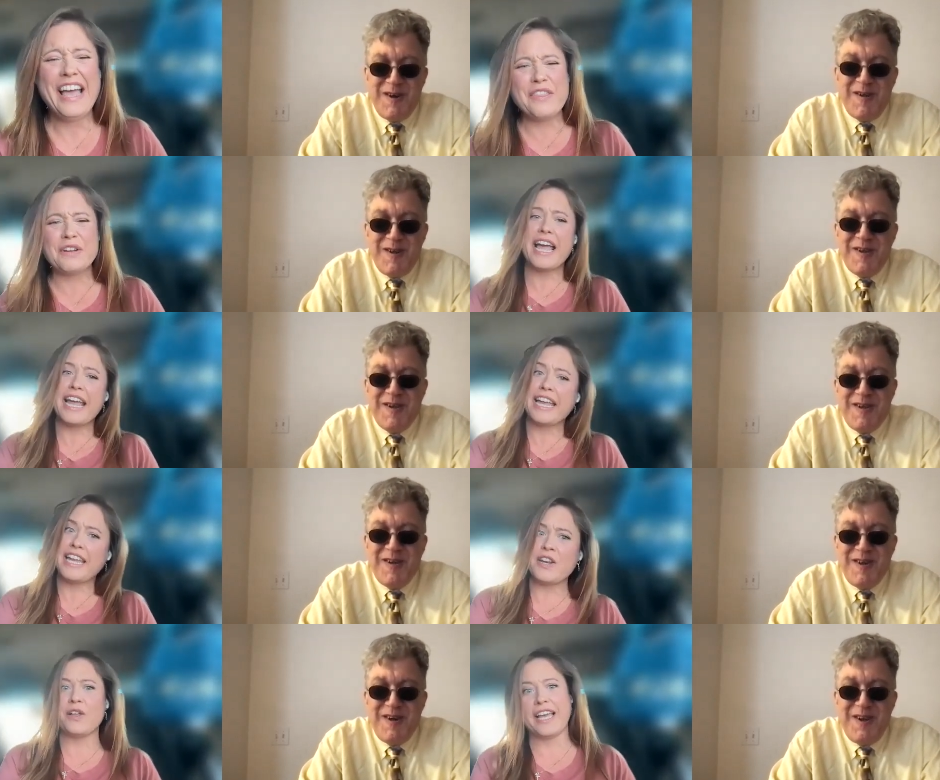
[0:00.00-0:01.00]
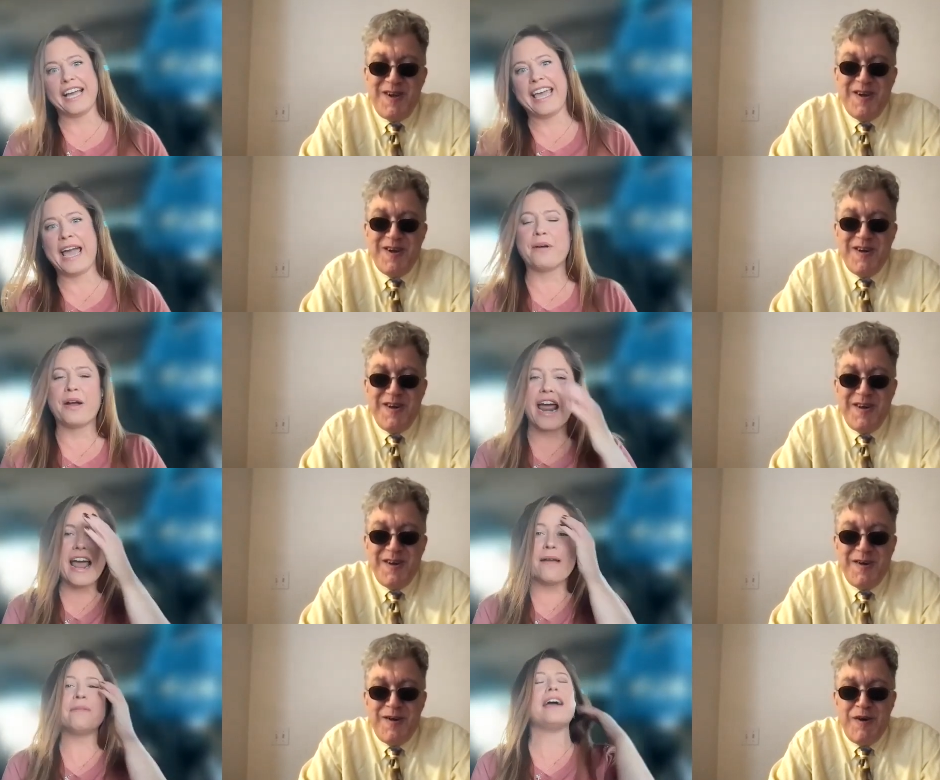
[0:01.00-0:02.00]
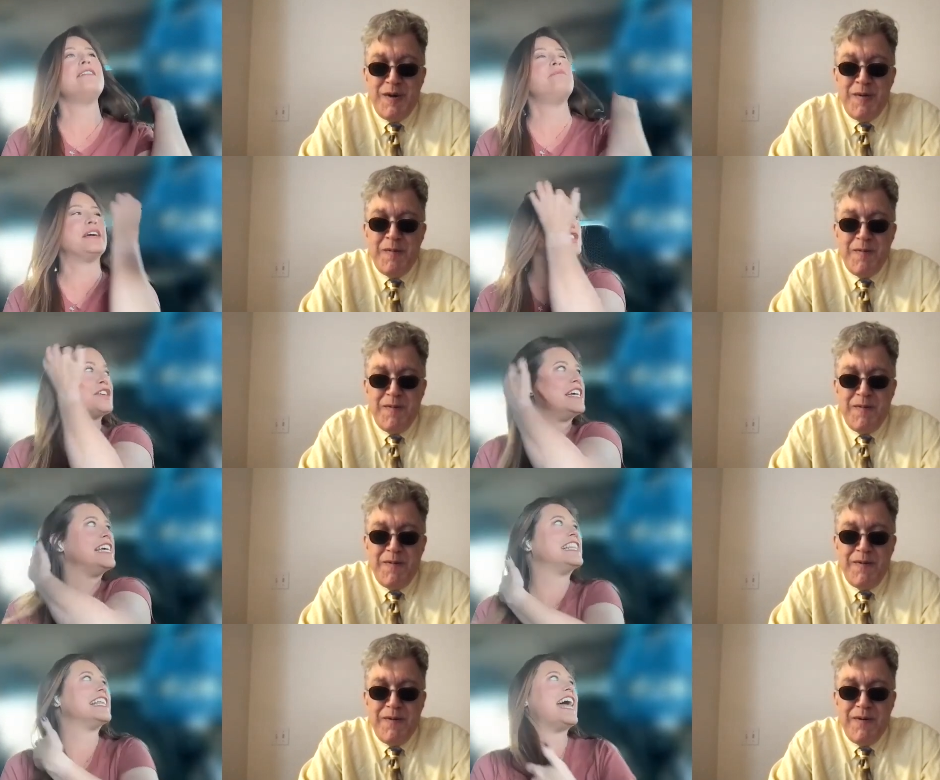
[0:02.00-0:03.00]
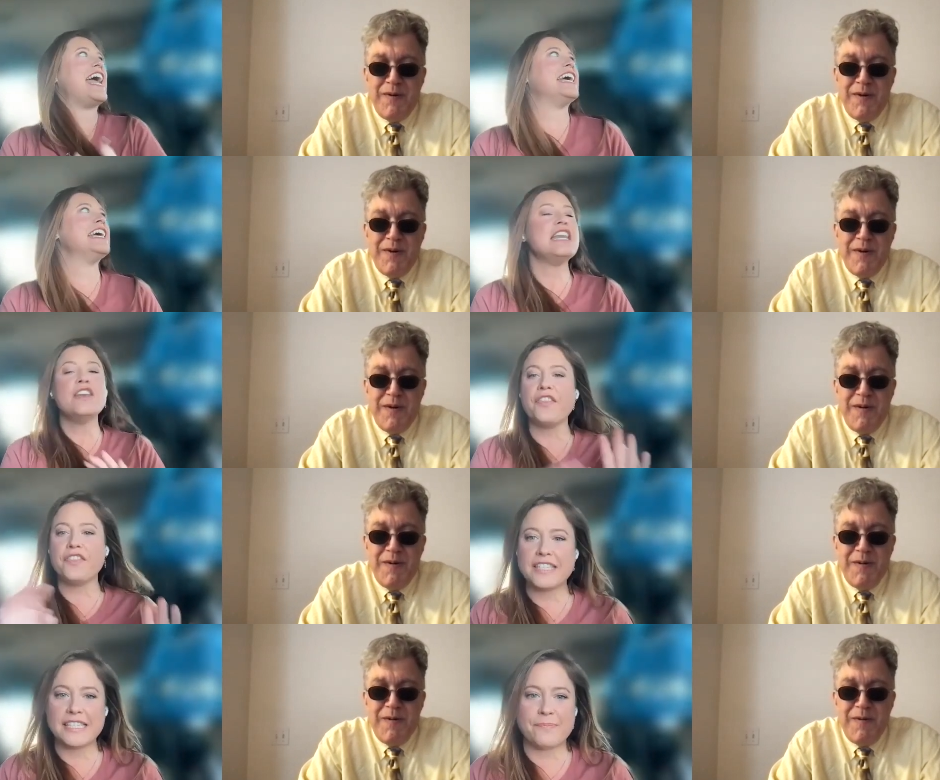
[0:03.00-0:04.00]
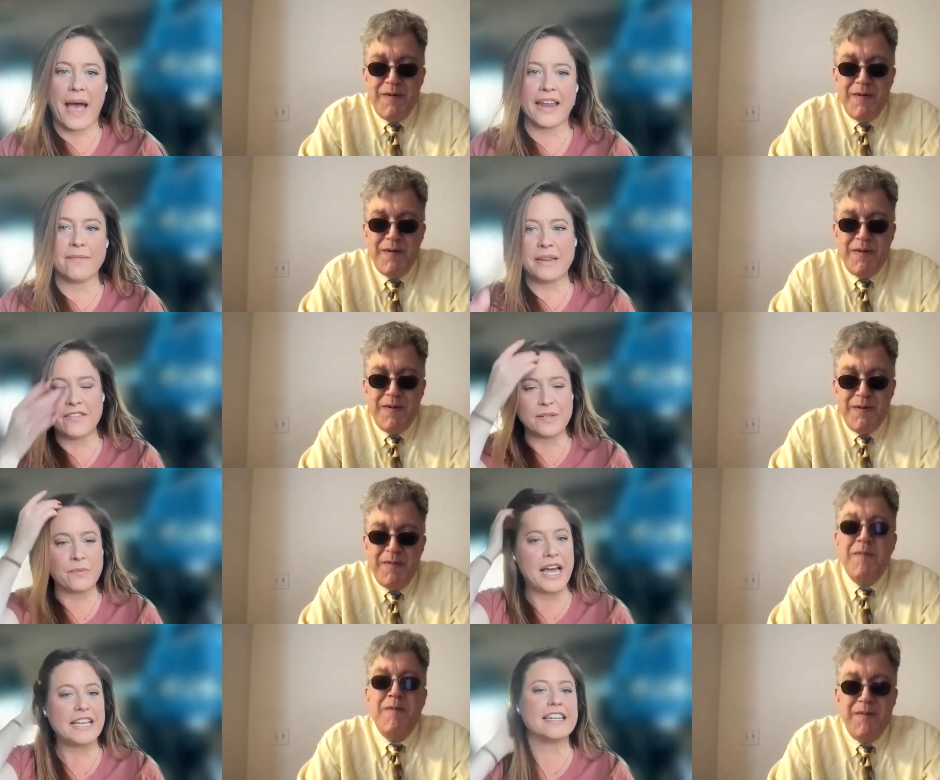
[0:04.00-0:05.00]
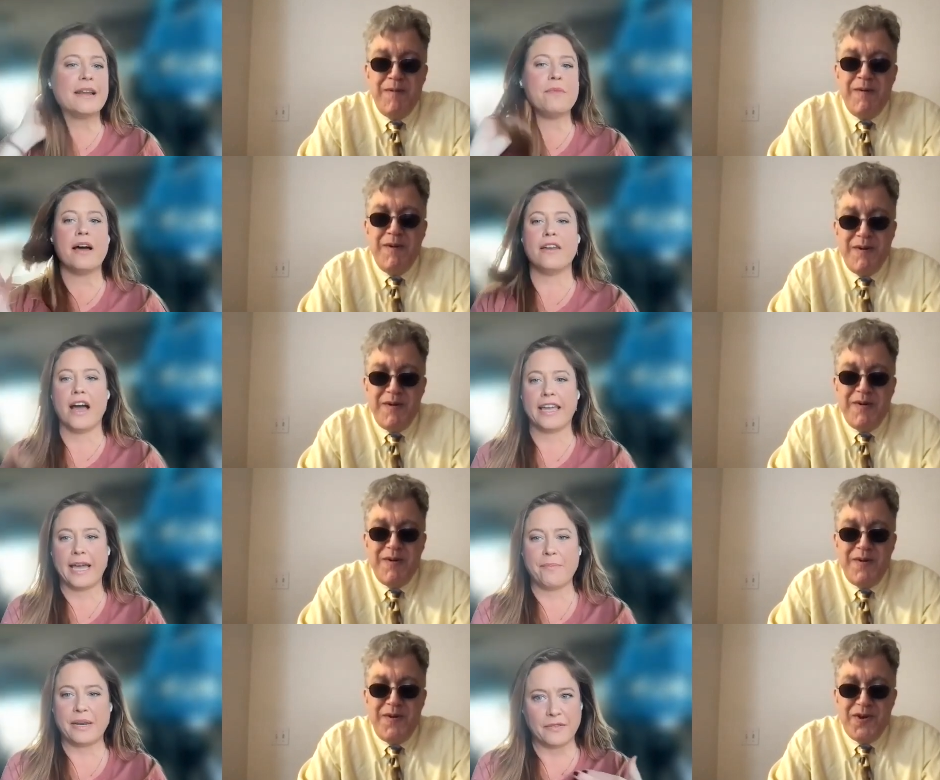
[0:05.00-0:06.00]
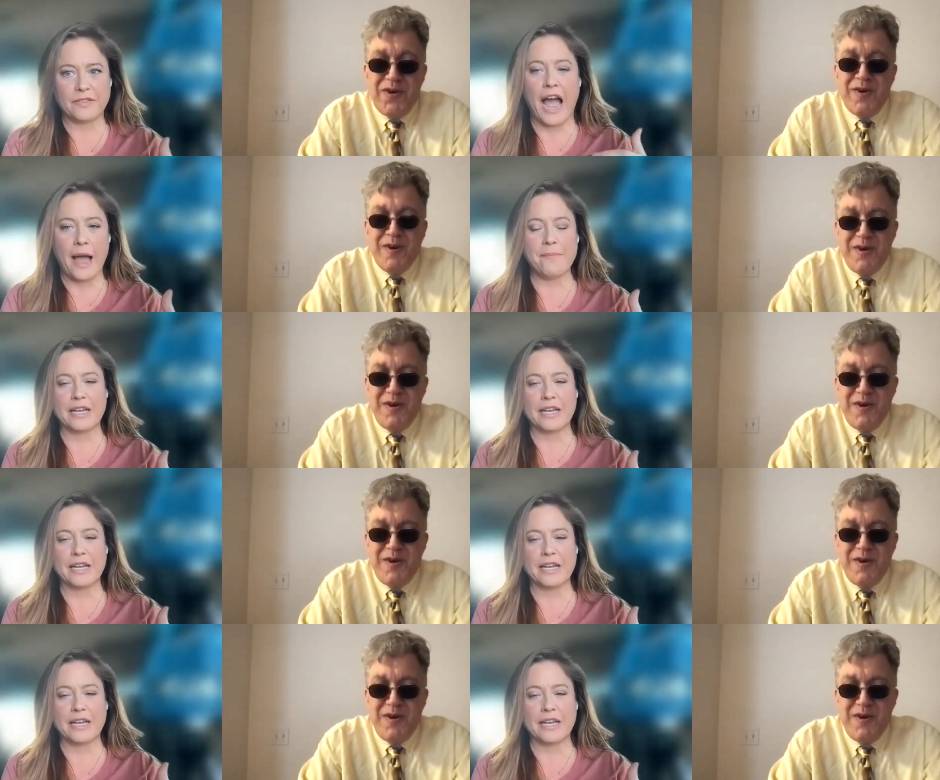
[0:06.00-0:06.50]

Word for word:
Speaker 1: they're like you know like a camper and i'm kind of picturing the like not that this is bad i mean if someone has it i'm not knocking it but it, sure, i'm